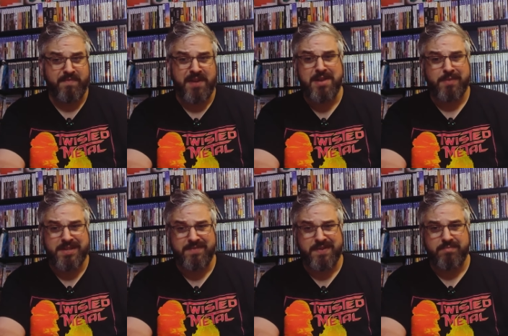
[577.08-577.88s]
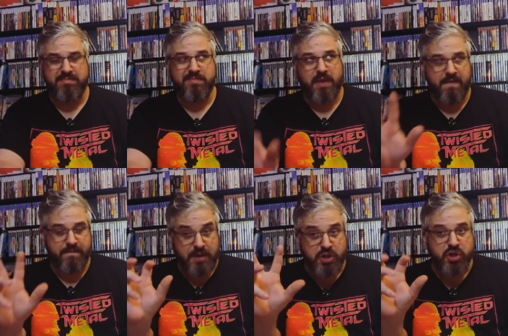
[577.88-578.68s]
the Vita was even
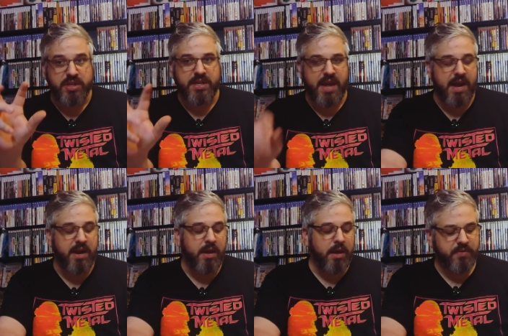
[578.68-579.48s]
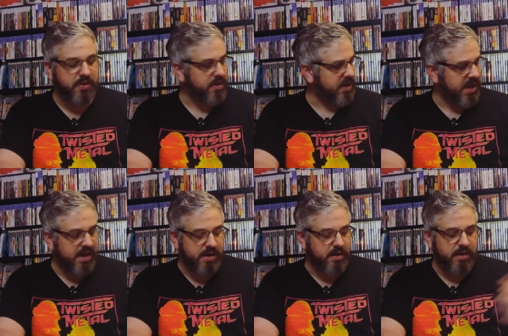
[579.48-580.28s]
officially dead. So you
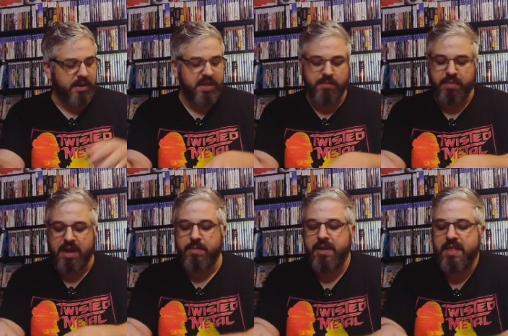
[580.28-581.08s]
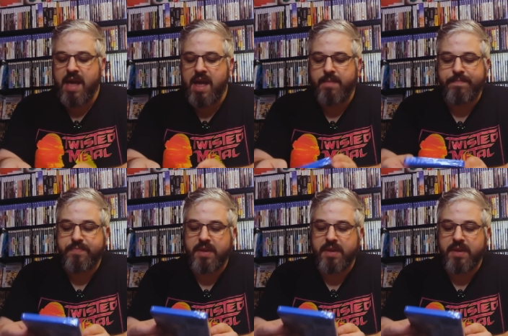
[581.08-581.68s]
can't get the platinum on that.